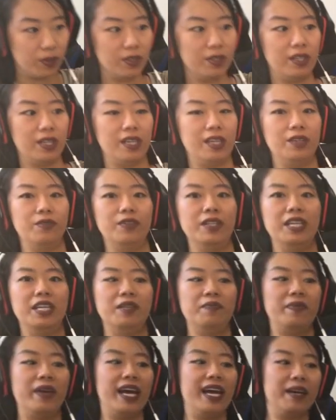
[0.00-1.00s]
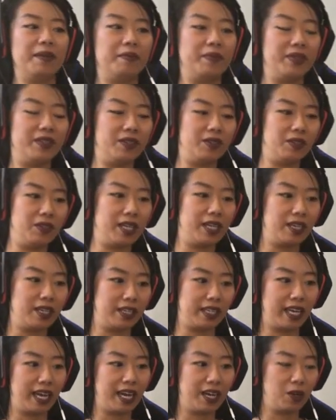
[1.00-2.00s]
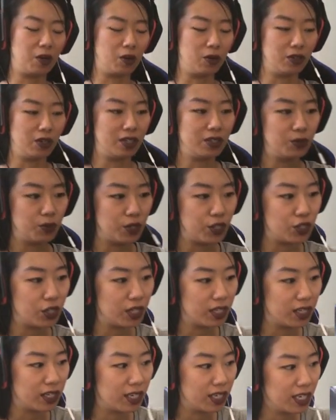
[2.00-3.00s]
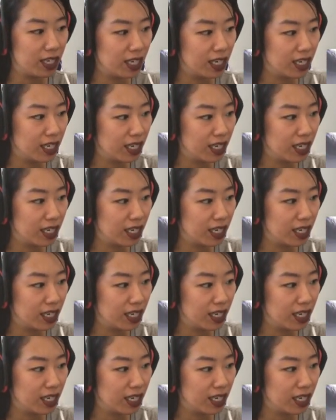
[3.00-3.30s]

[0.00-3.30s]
They lean back, but they're like they gotta hold on to each other.